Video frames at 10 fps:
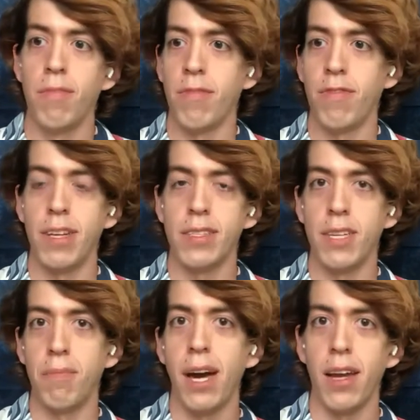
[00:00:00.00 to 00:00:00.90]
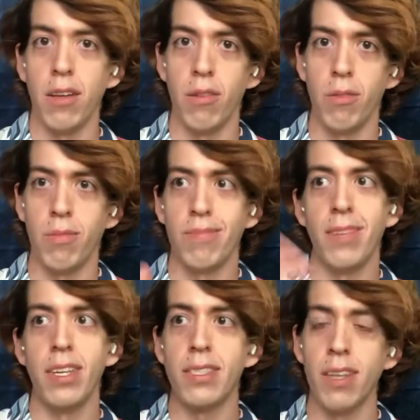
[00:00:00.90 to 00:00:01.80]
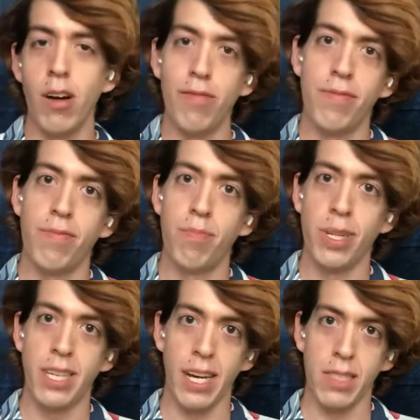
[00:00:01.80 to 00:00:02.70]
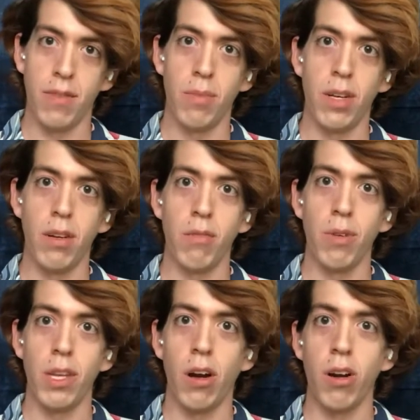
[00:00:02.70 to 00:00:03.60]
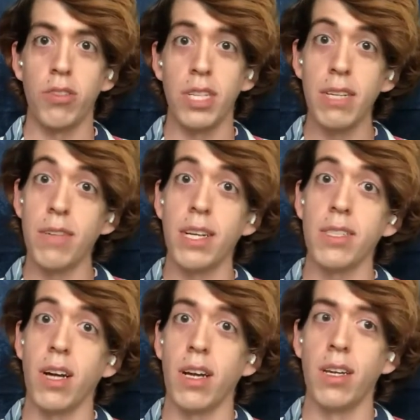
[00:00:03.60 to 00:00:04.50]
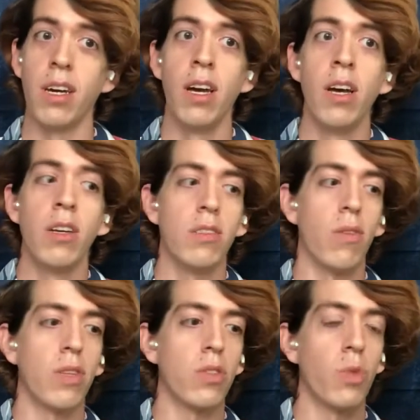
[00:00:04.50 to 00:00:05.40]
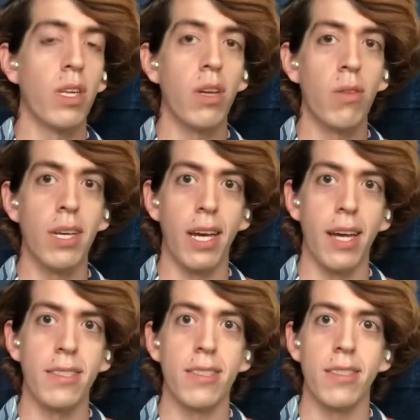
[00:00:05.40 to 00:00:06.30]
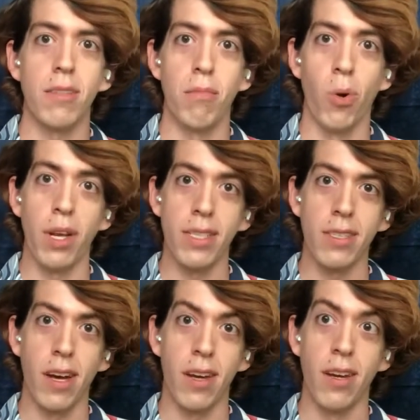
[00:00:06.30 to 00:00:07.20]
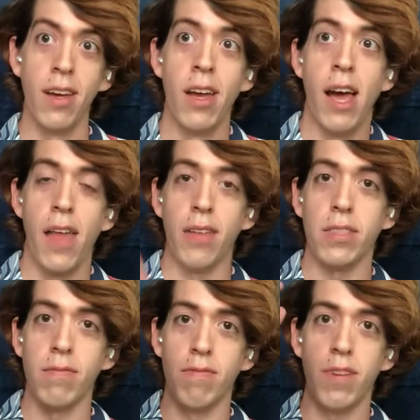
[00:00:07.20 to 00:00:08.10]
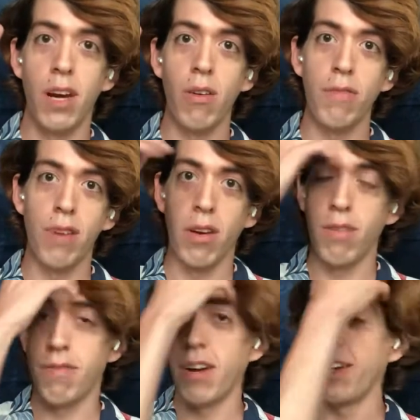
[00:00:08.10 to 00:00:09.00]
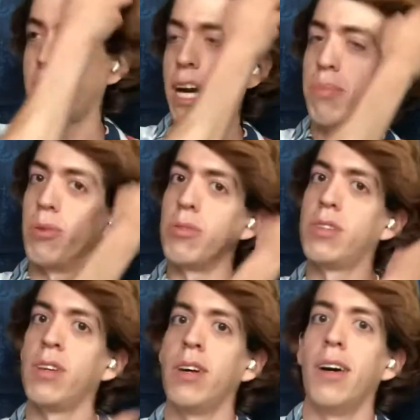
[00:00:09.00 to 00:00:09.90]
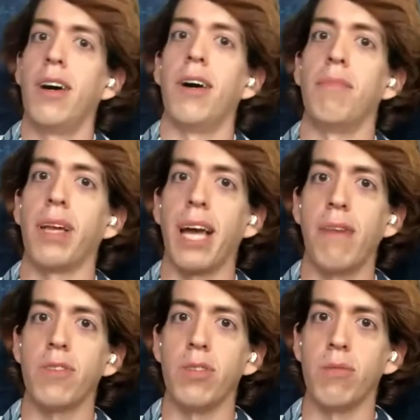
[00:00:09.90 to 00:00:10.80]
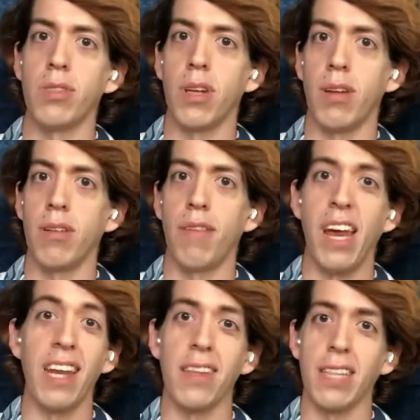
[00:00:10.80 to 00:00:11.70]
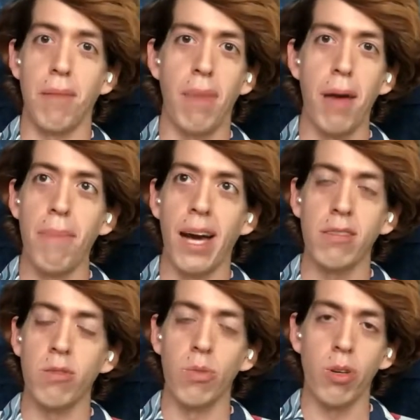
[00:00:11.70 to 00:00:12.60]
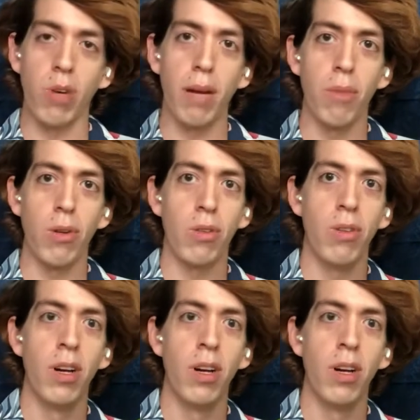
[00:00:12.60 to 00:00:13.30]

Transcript: fenced-in patio itself protects from the really harsh evening sun. So this really only gets some morning sun and then some very dappled like afternoon sun, anything that might pass through the crepe myrtle.